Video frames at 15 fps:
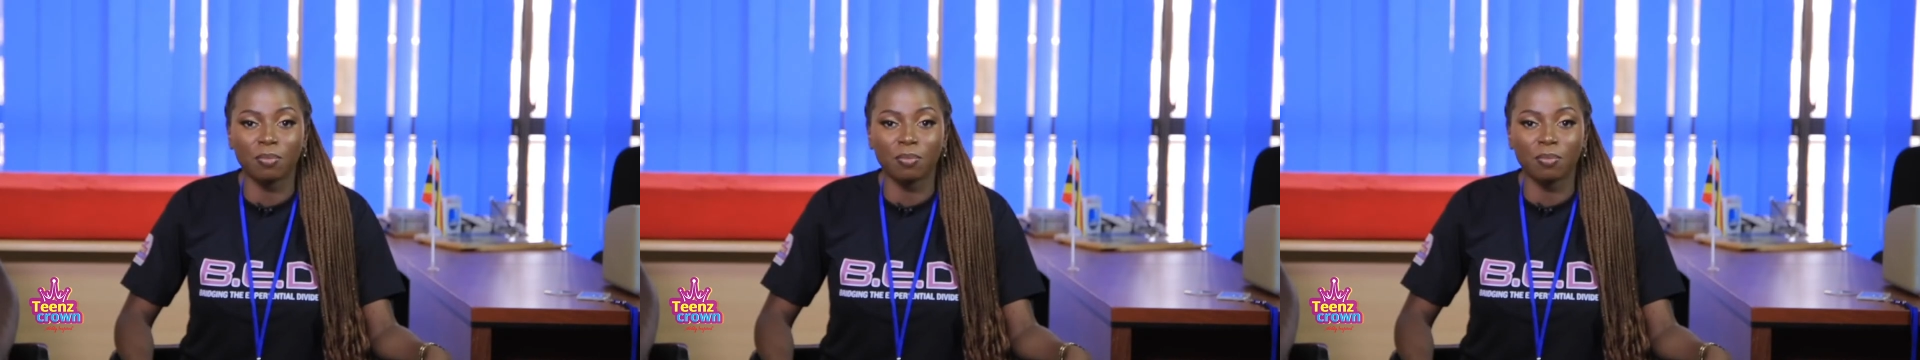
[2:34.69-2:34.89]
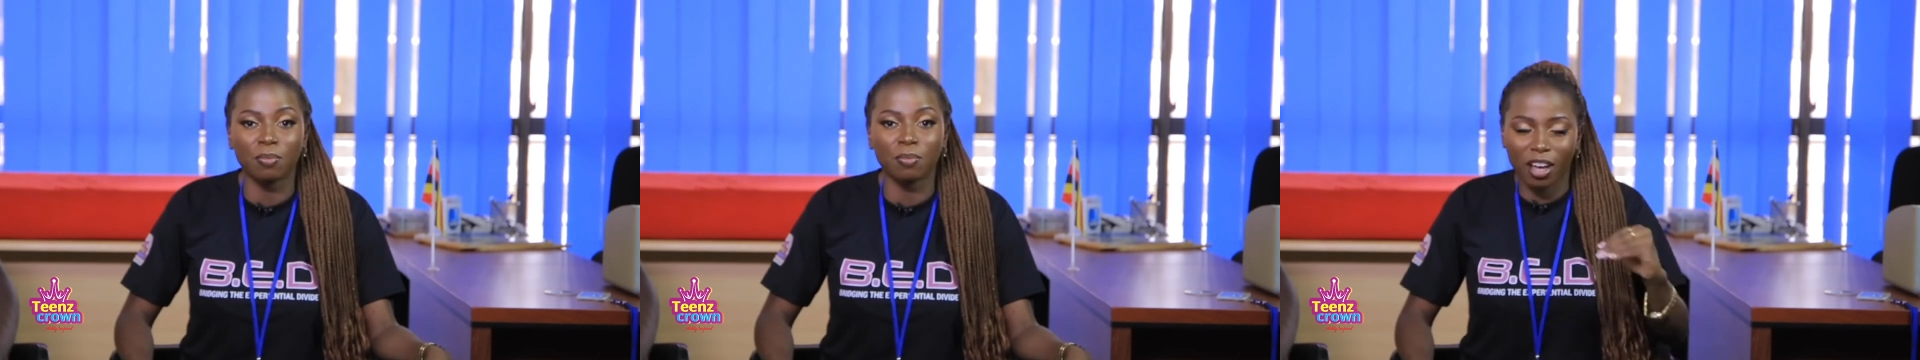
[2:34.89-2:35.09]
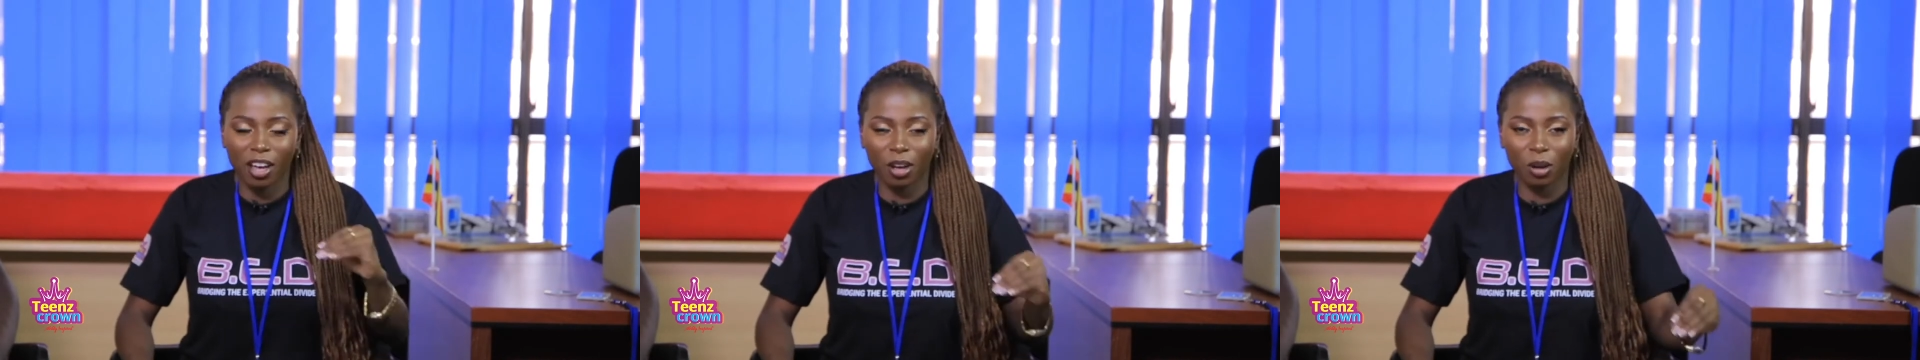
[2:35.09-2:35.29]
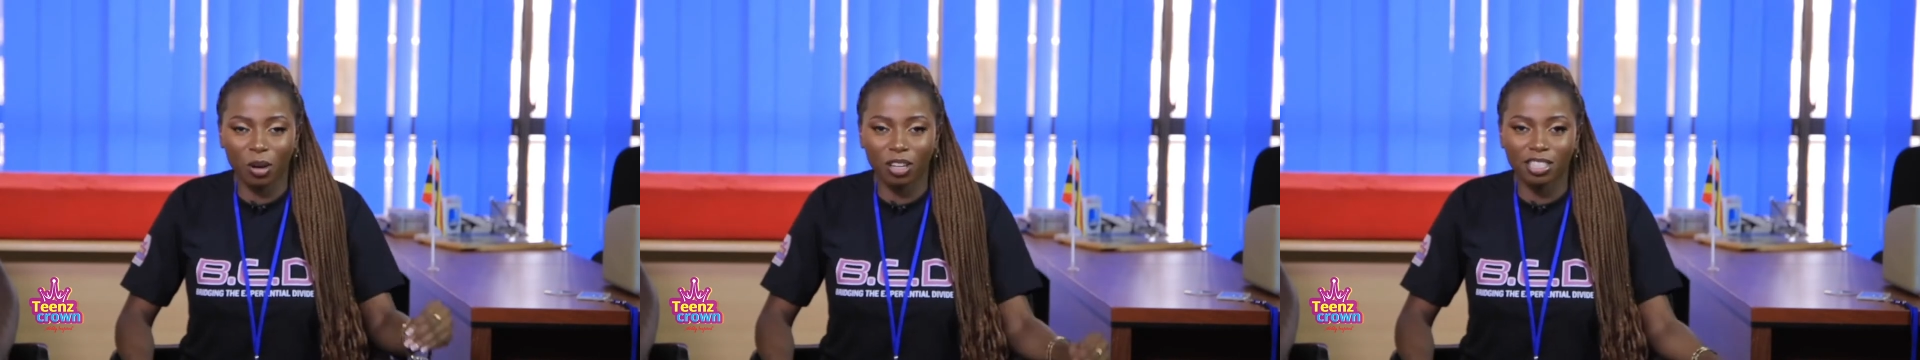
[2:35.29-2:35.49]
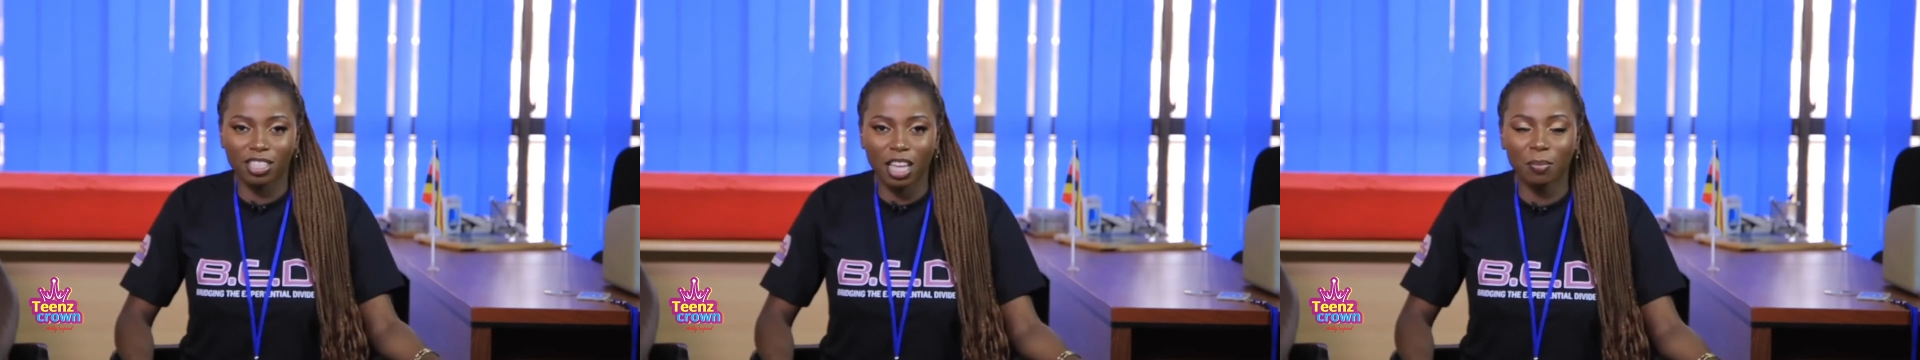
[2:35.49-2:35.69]
oh my
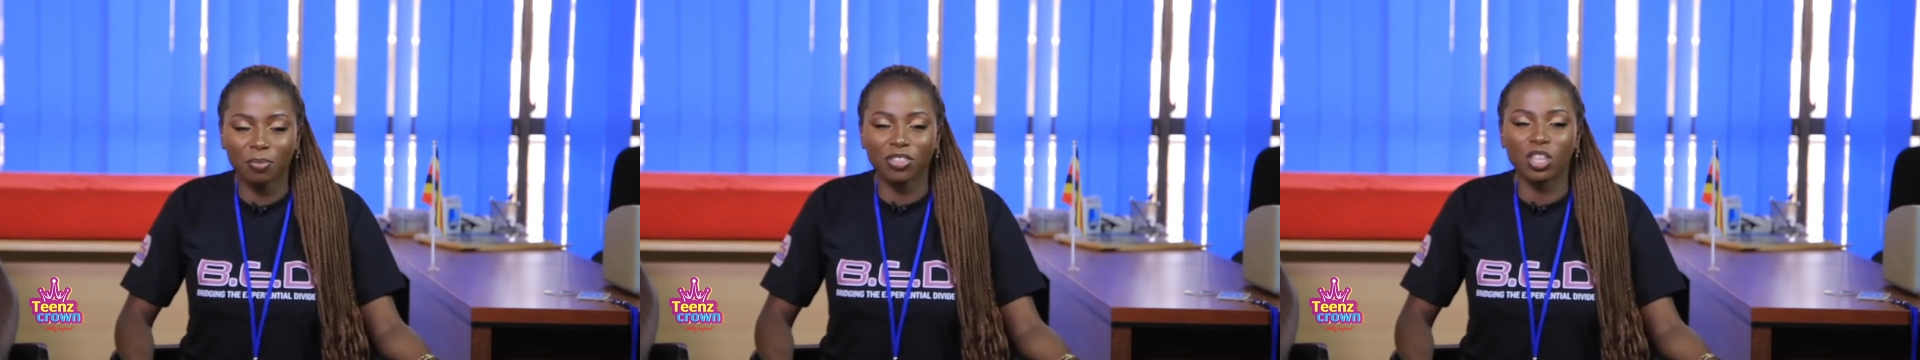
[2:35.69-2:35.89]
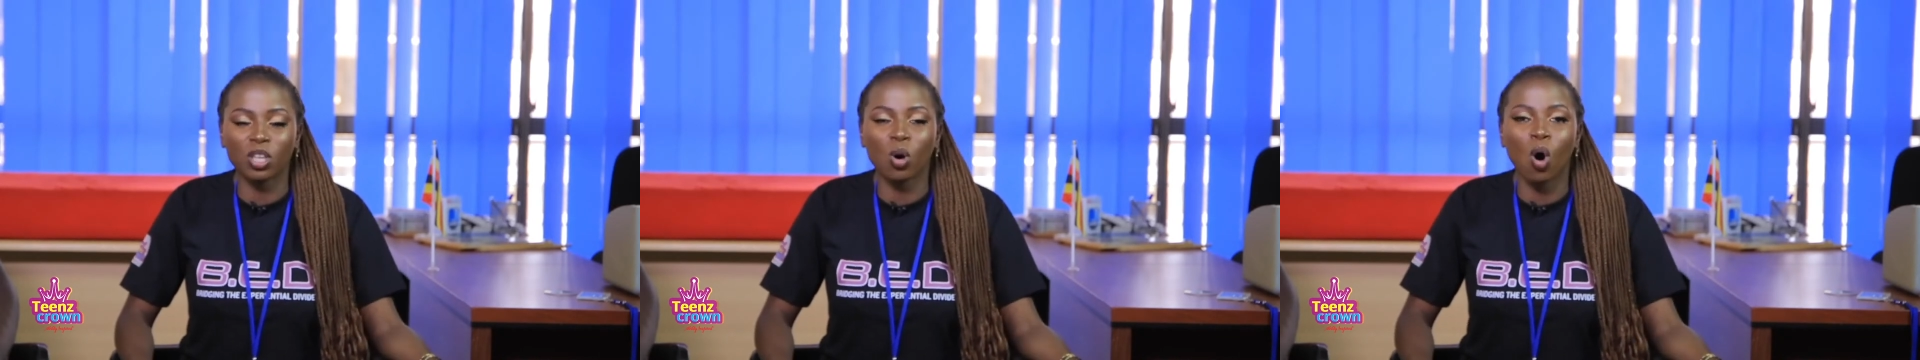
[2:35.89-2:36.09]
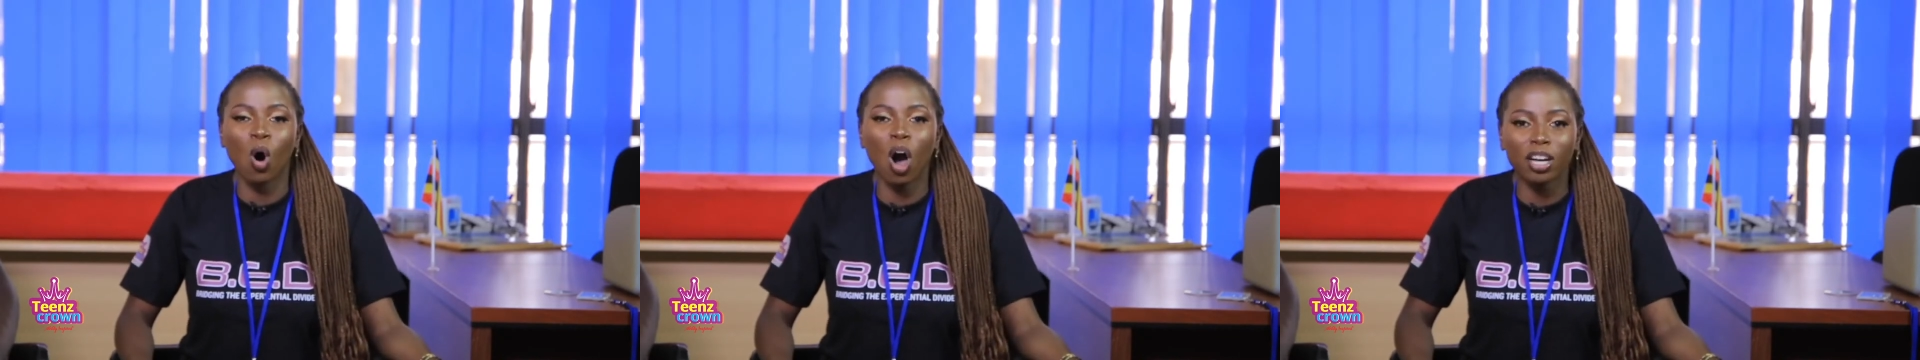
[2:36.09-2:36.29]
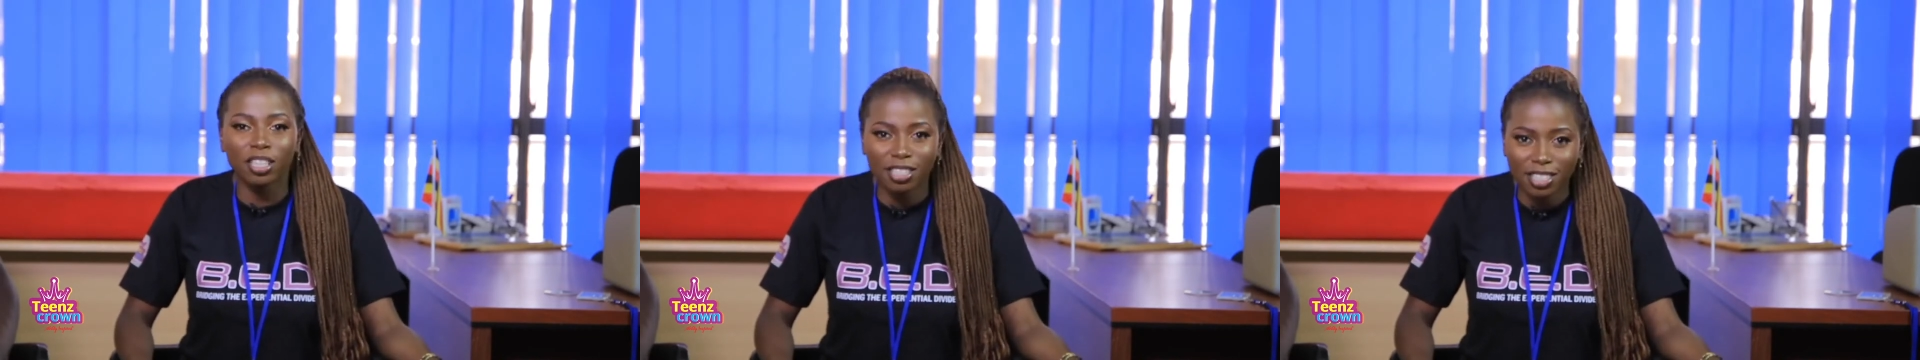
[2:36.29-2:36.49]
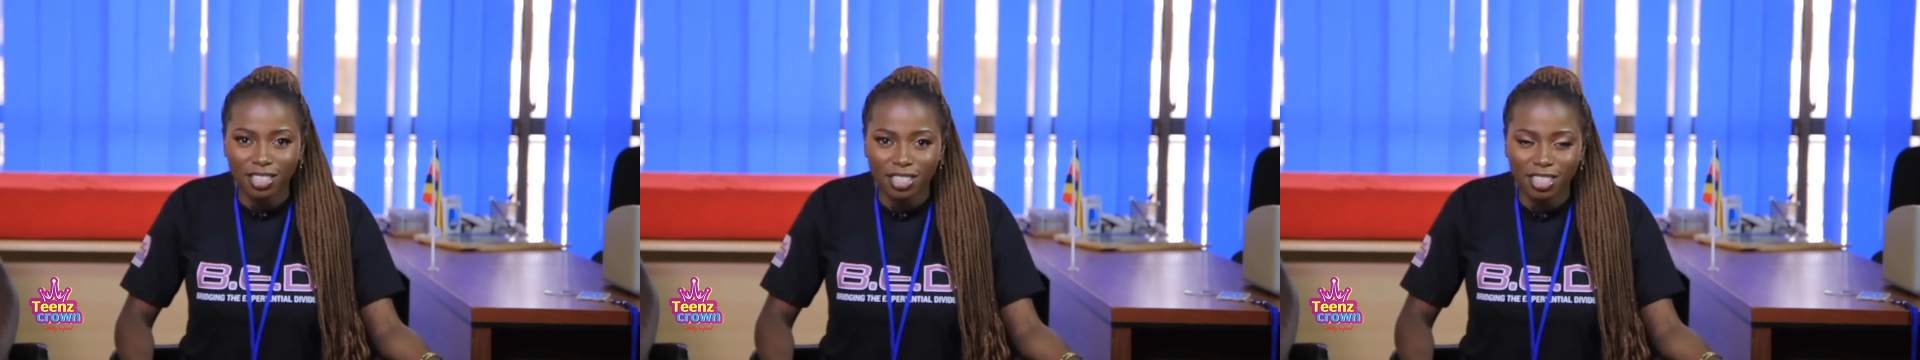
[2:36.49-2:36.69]
god, something
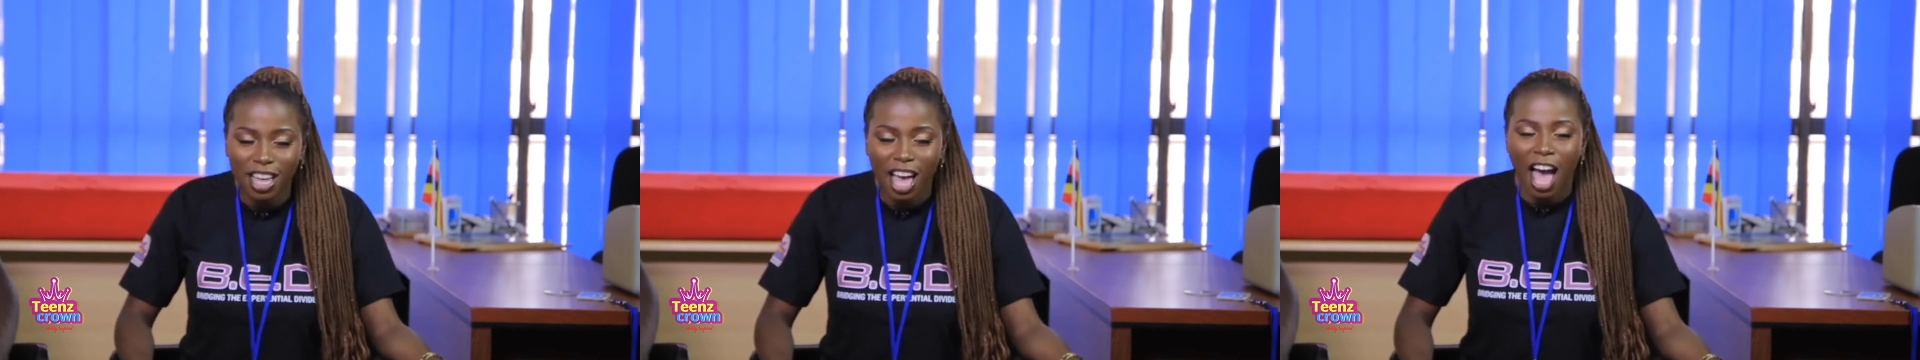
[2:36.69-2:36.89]
hot